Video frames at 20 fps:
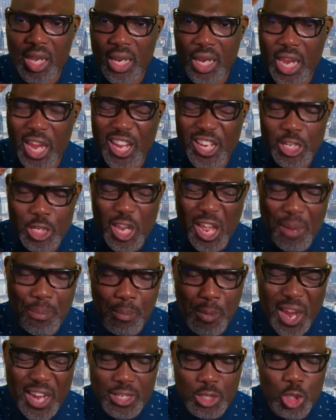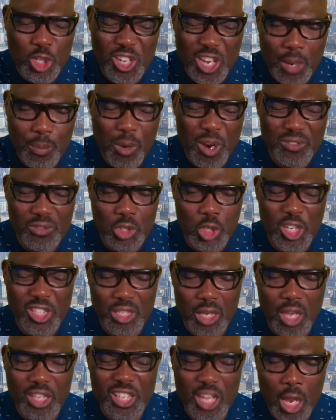In the mighty name of
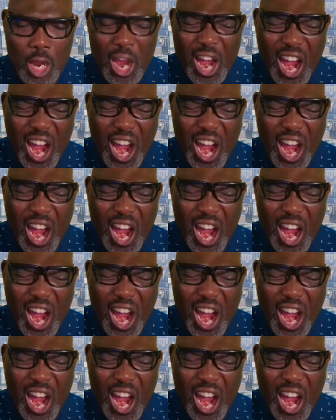Jesus,